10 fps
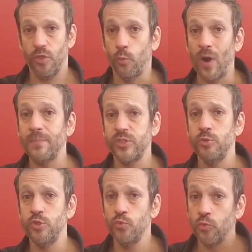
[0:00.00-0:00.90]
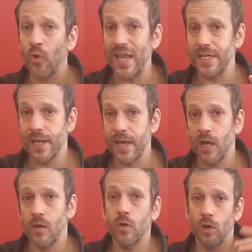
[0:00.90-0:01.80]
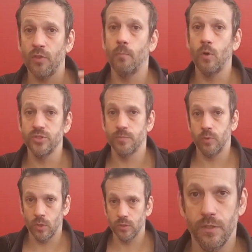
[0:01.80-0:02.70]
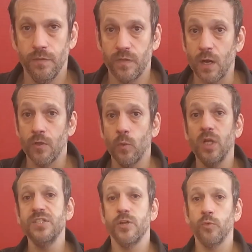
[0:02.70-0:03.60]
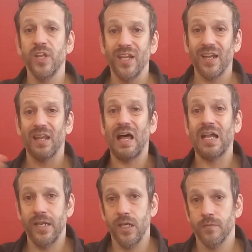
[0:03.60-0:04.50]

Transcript: The reps you do right now are the most important. They're the ones that are really going to lock it in.